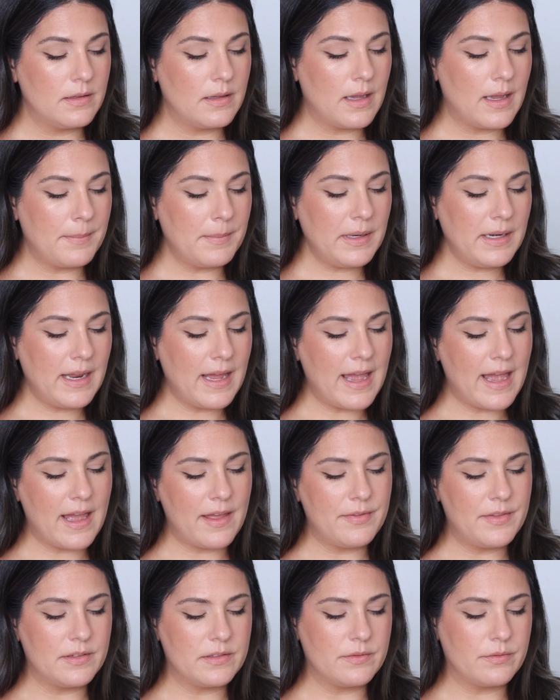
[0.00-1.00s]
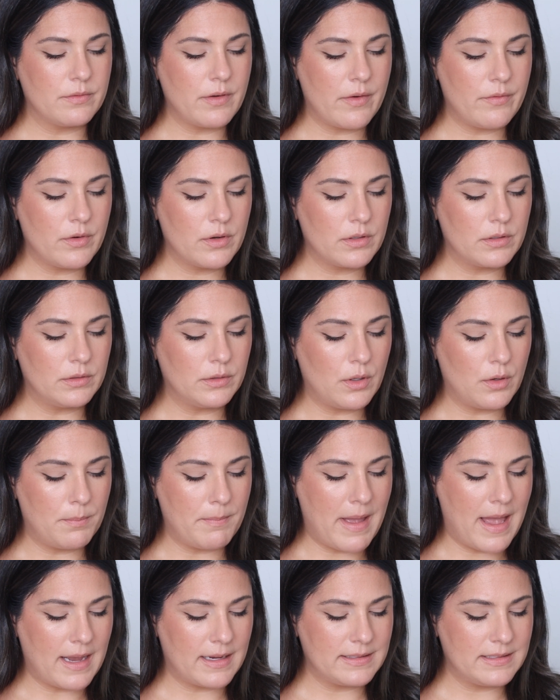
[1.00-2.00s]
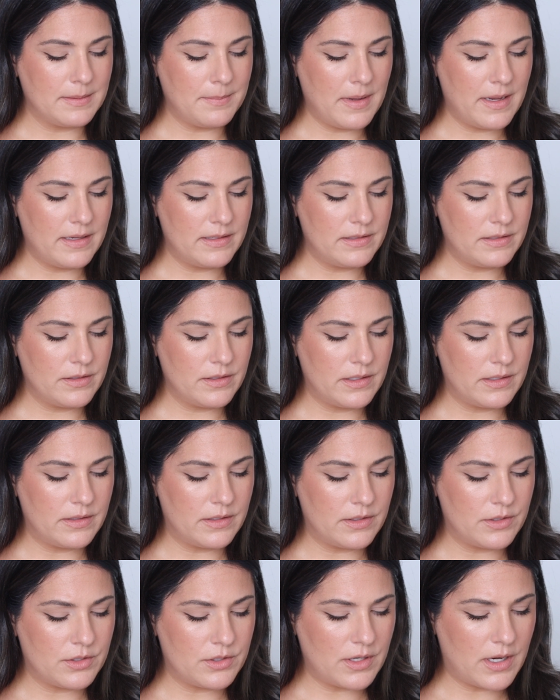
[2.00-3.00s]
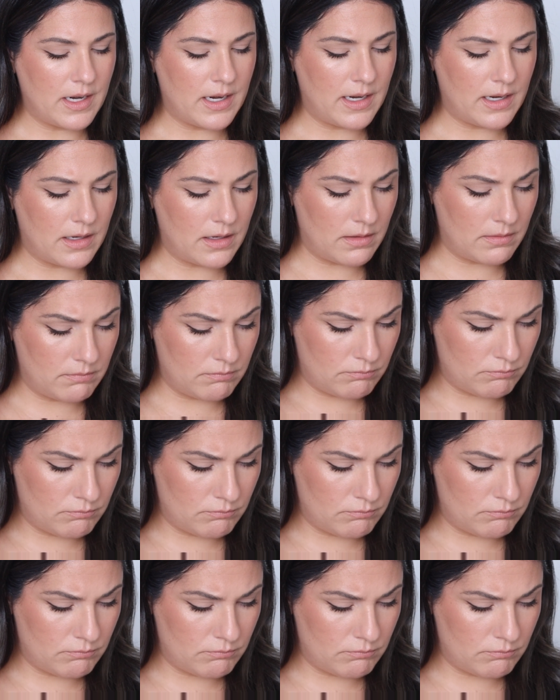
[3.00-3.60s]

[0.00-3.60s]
I'm gonna add this Forever Glow Maximizer in the shade